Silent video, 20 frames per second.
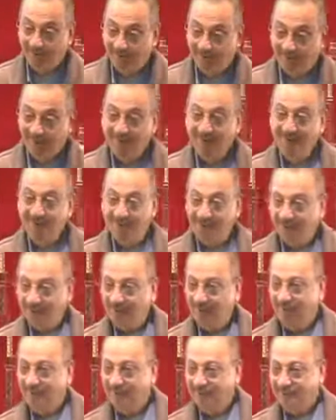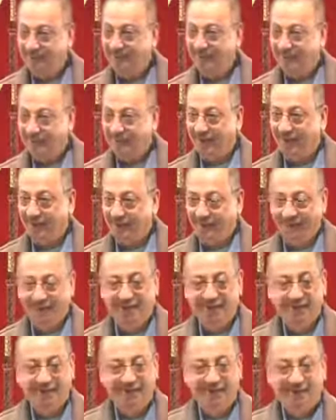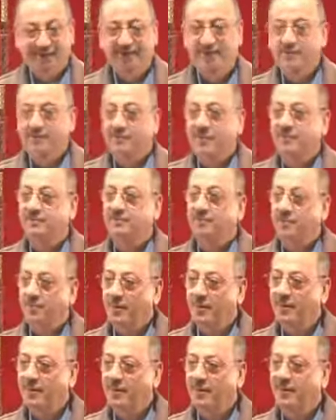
book 3 inshallah but mubakkiran